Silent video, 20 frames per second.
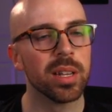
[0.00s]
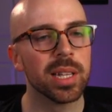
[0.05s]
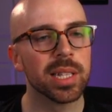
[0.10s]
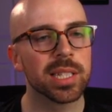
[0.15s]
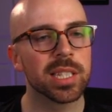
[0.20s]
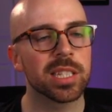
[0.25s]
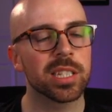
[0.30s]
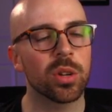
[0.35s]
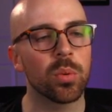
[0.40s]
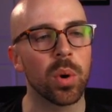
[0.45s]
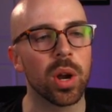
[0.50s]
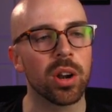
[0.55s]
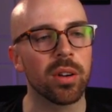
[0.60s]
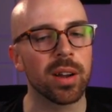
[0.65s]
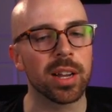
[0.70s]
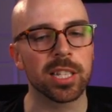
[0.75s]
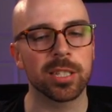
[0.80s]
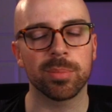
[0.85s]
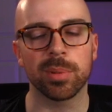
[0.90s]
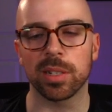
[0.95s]
square
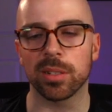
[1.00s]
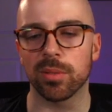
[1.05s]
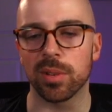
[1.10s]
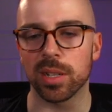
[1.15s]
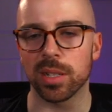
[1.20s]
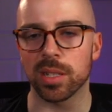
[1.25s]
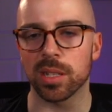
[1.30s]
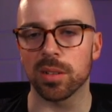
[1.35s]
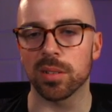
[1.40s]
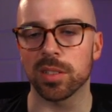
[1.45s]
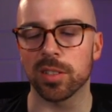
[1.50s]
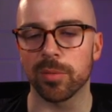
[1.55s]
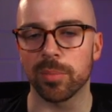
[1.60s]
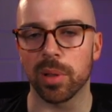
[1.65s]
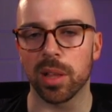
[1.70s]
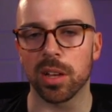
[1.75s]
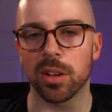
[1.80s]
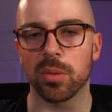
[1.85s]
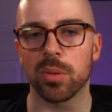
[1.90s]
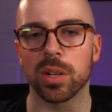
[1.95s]
aspect ratios of
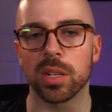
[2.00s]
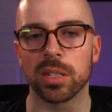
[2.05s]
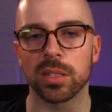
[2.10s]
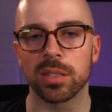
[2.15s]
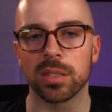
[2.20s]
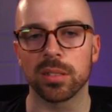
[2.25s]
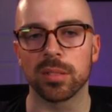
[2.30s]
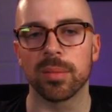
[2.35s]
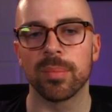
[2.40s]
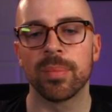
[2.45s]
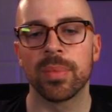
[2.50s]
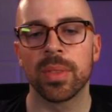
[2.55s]
Block 1 and 2.